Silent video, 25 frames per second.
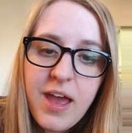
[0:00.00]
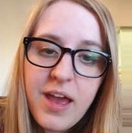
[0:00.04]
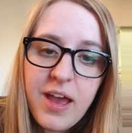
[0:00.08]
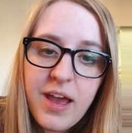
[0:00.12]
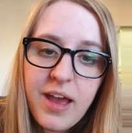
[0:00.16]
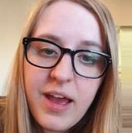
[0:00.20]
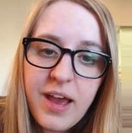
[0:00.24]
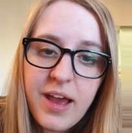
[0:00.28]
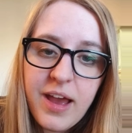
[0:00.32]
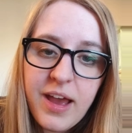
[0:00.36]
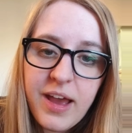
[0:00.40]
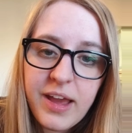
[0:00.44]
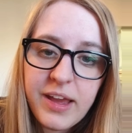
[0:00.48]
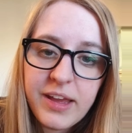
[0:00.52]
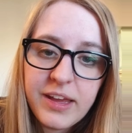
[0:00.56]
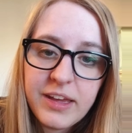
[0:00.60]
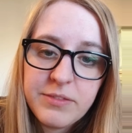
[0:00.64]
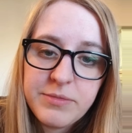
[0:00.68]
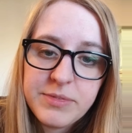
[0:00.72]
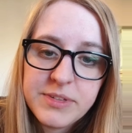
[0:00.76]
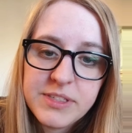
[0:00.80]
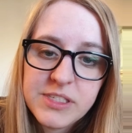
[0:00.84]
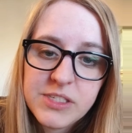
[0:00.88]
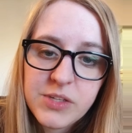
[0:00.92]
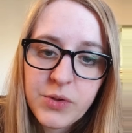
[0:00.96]
I have
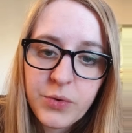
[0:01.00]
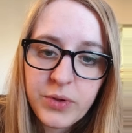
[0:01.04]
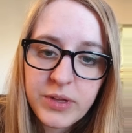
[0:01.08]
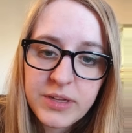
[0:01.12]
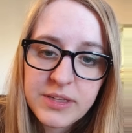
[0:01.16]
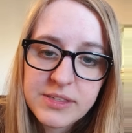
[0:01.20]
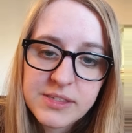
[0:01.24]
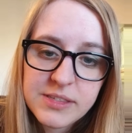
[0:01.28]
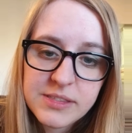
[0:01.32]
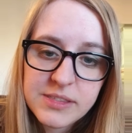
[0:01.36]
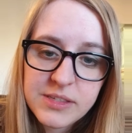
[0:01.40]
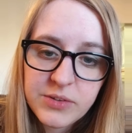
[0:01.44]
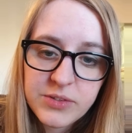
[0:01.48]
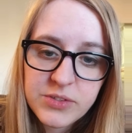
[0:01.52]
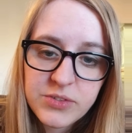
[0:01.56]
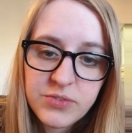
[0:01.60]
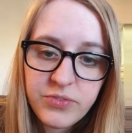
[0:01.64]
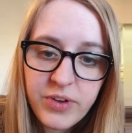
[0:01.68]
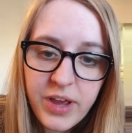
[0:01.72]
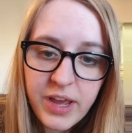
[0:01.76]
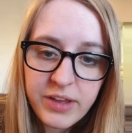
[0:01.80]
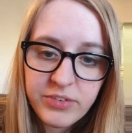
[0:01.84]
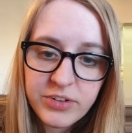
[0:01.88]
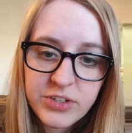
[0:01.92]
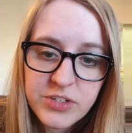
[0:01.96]
been sewing since I was
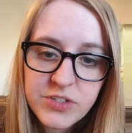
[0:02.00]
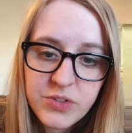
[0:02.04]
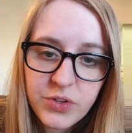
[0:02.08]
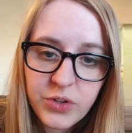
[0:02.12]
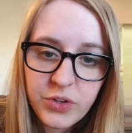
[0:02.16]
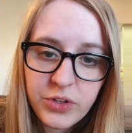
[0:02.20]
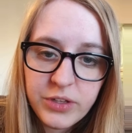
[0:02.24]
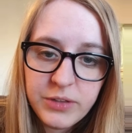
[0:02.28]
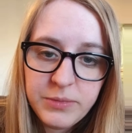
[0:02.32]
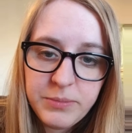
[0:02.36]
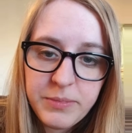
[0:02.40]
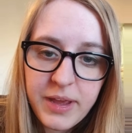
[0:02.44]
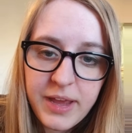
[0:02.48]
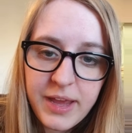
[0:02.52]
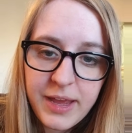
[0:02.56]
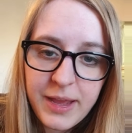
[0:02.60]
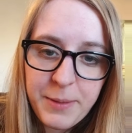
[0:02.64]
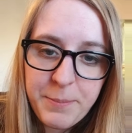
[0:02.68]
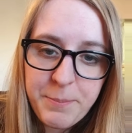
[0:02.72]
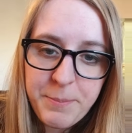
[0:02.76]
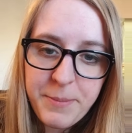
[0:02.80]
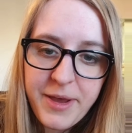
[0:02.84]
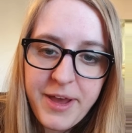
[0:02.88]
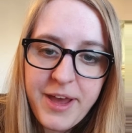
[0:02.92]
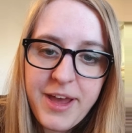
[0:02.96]
5 years old. My
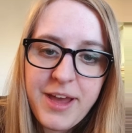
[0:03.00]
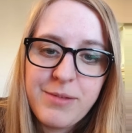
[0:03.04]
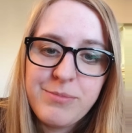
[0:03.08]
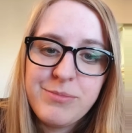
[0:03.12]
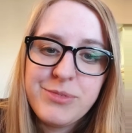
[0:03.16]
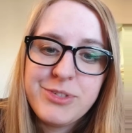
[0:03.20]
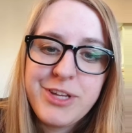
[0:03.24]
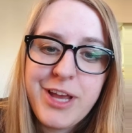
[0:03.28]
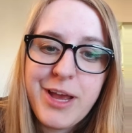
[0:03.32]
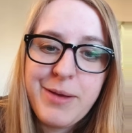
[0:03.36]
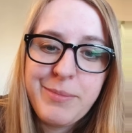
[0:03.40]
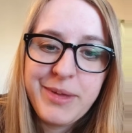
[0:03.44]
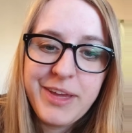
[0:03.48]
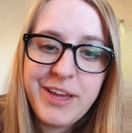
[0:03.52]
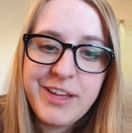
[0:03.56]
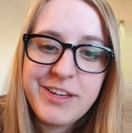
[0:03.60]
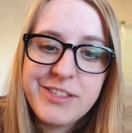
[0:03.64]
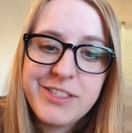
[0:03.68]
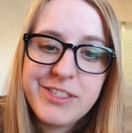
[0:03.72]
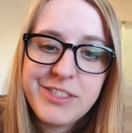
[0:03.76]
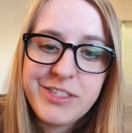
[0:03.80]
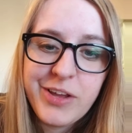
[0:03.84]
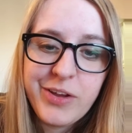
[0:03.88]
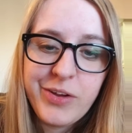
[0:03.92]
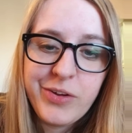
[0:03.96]
mom taught me how to
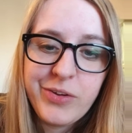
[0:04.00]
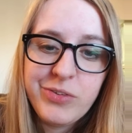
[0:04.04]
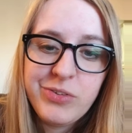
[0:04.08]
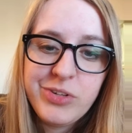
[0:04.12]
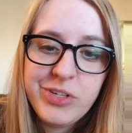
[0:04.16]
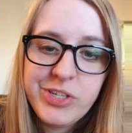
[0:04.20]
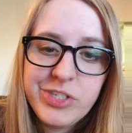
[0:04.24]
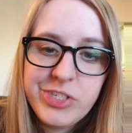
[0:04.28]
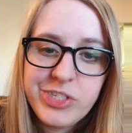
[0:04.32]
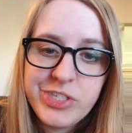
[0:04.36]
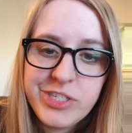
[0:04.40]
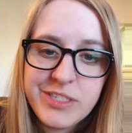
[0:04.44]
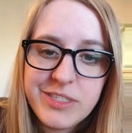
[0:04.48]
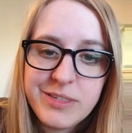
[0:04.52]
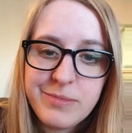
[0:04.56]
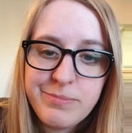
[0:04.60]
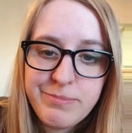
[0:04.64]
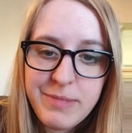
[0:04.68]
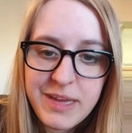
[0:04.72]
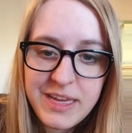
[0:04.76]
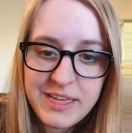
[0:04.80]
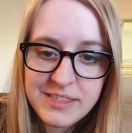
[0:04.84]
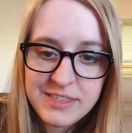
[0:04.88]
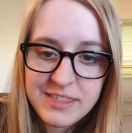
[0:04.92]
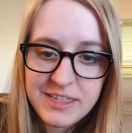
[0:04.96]
sew. She's
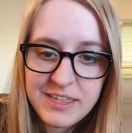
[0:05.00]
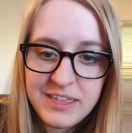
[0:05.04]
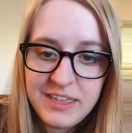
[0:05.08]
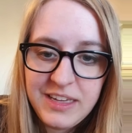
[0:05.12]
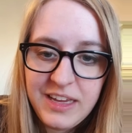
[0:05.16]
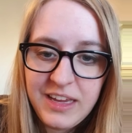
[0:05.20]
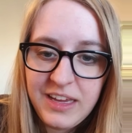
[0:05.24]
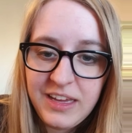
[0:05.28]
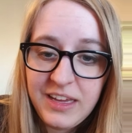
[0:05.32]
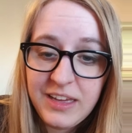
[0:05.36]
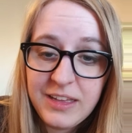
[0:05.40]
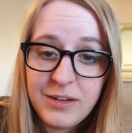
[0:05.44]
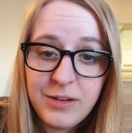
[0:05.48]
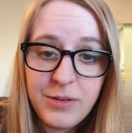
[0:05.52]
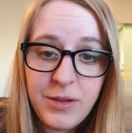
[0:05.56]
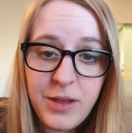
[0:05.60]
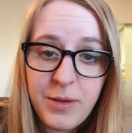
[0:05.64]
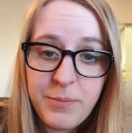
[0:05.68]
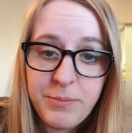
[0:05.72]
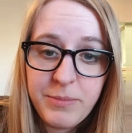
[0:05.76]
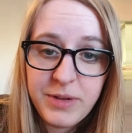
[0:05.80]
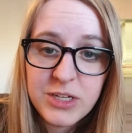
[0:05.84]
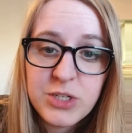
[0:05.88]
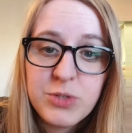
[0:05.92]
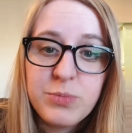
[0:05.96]
amazing and a
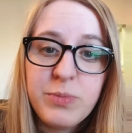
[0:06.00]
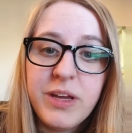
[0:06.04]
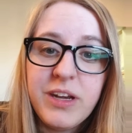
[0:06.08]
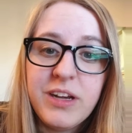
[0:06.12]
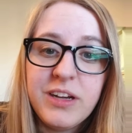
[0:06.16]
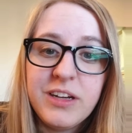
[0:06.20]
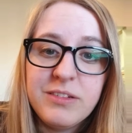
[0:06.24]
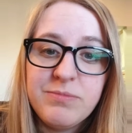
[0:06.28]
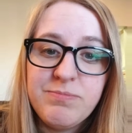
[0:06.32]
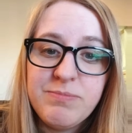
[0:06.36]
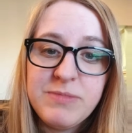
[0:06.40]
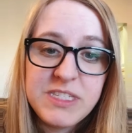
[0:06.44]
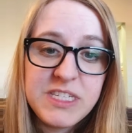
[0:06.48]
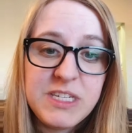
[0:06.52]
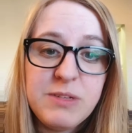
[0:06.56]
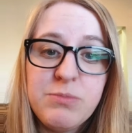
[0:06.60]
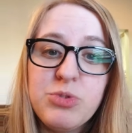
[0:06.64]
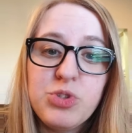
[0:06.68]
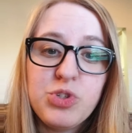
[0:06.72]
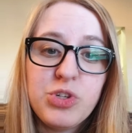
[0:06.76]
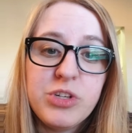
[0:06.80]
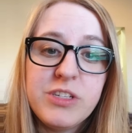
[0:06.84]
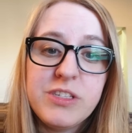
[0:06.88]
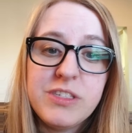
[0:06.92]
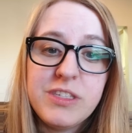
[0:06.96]
much better
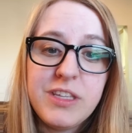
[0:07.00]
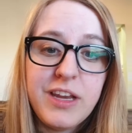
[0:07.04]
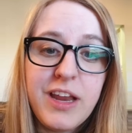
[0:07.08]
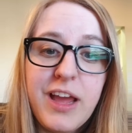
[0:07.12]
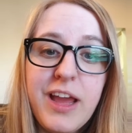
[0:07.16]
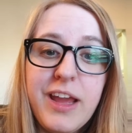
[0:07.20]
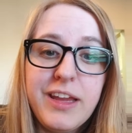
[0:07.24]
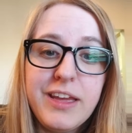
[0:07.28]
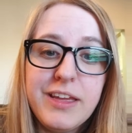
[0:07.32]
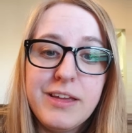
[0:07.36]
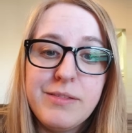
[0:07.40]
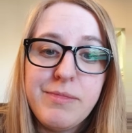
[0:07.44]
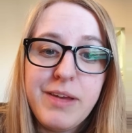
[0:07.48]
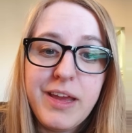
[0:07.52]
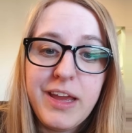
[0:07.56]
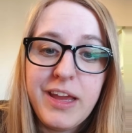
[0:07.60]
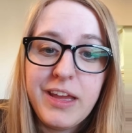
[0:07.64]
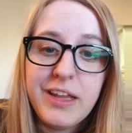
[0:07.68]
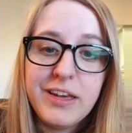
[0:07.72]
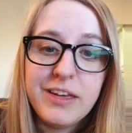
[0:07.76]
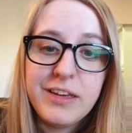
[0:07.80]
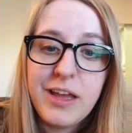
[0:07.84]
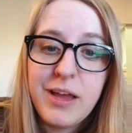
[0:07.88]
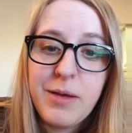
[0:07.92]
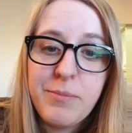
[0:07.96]
seamstress than I am
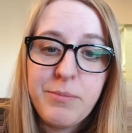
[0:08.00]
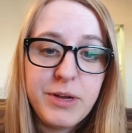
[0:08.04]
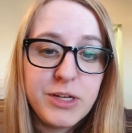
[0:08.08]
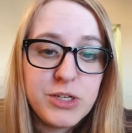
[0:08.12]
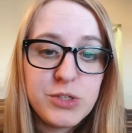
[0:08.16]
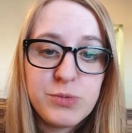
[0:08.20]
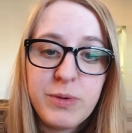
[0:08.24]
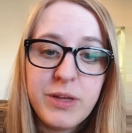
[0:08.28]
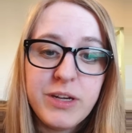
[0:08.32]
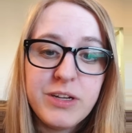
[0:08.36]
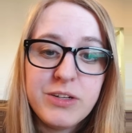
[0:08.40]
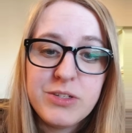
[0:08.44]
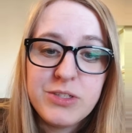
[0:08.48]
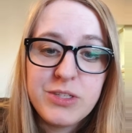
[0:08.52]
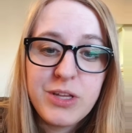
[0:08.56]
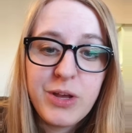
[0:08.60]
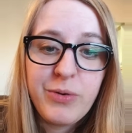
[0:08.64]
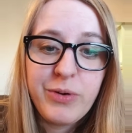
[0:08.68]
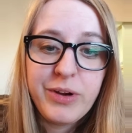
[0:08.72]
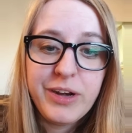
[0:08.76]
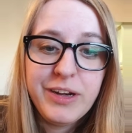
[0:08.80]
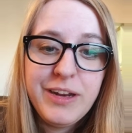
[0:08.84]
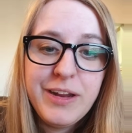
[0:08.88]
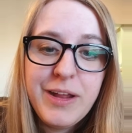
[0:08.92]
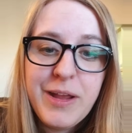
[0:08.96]
and a much better
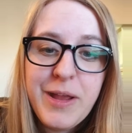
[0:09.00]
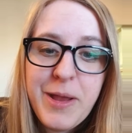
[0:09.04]
sewer,